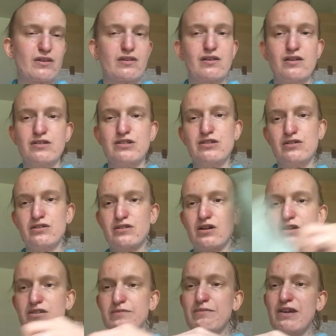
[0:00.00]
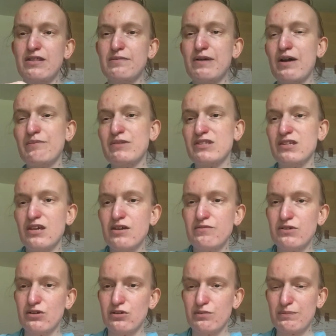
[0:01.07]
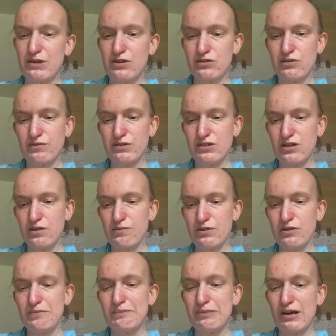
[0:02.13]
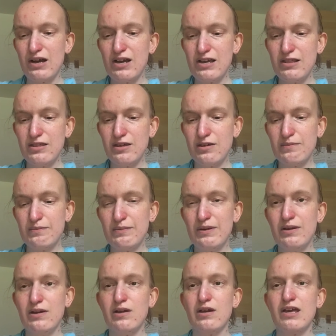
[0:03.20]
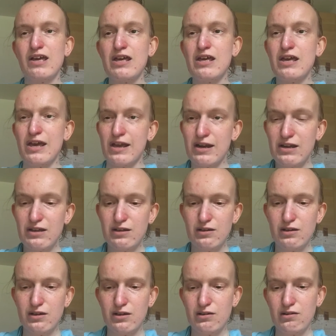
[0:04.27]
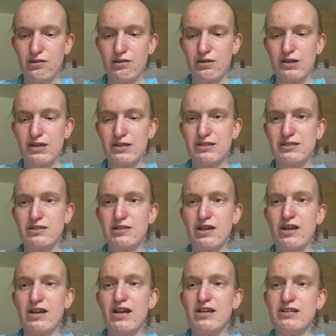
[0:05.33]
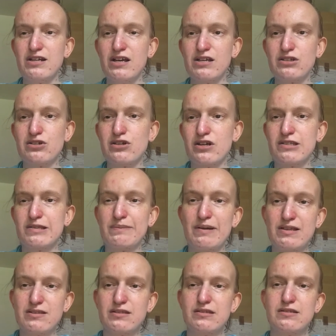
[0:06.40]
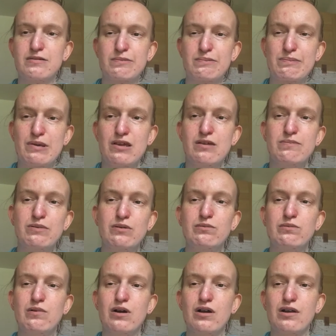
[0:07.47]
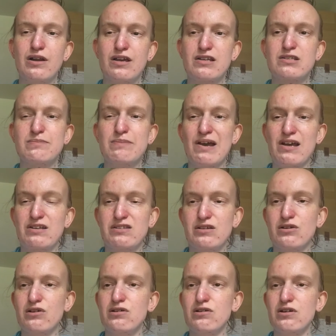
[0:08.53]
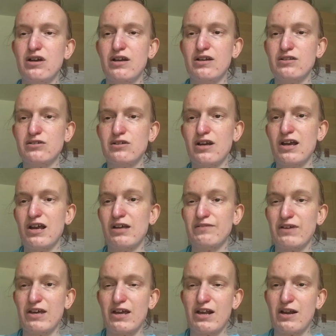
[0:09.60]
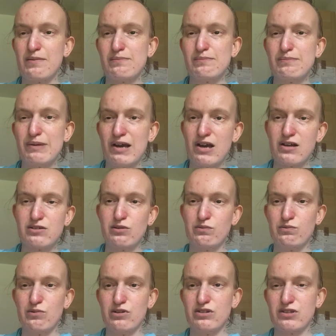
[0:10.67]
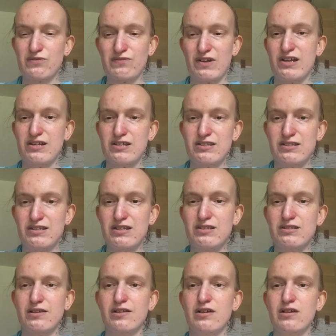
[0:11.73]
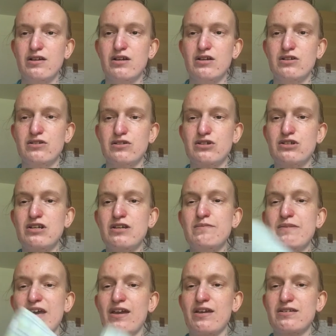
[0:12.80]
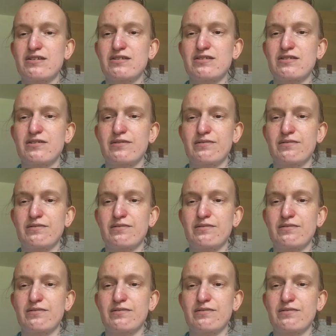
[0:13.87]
And she's starting to make them out of material, because obviously when you buy them in, it's an added extra expense people weren't expecting on, and it's going to have an impact on one's finances. So she makes,